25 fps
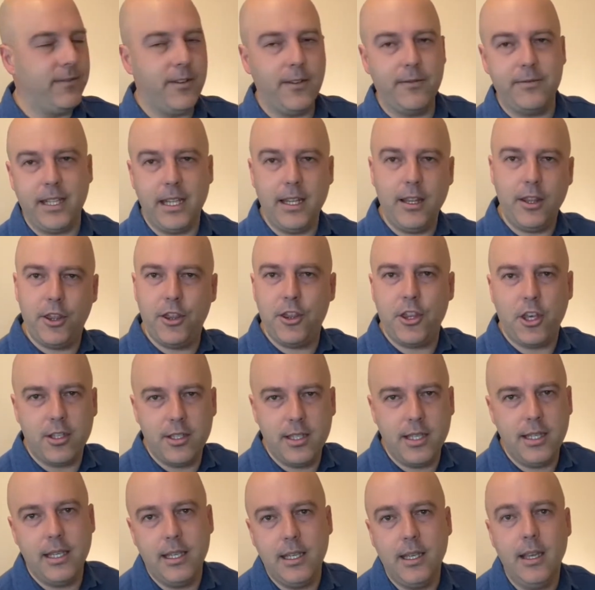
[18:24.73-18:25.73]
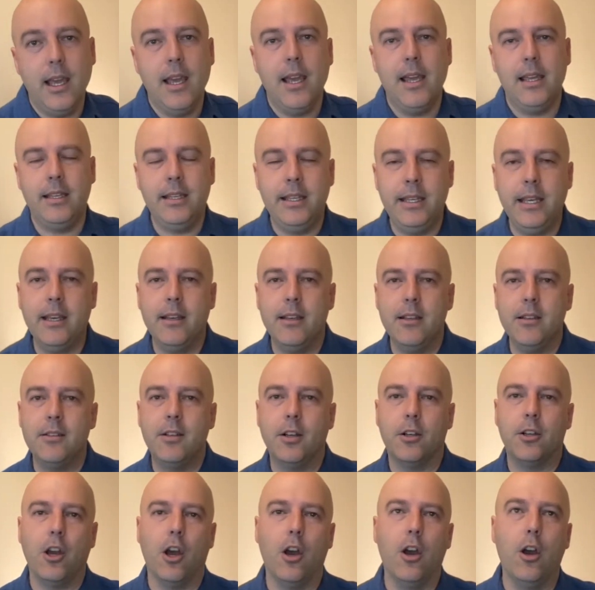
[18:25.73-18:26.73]
15, 30 years
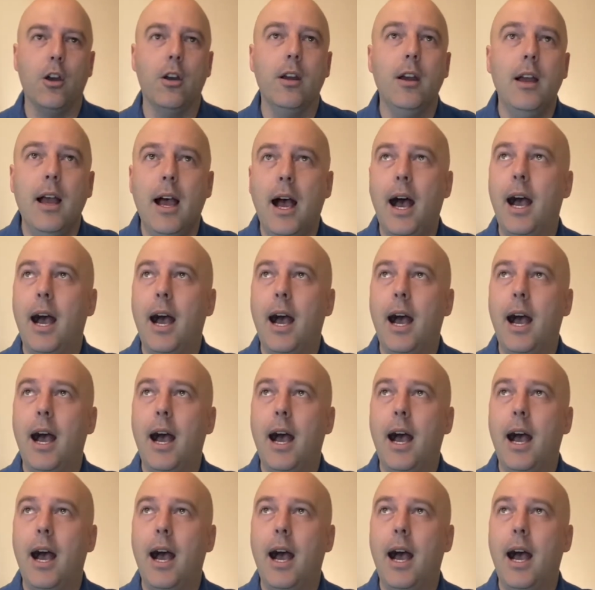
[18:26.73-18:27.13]
ago,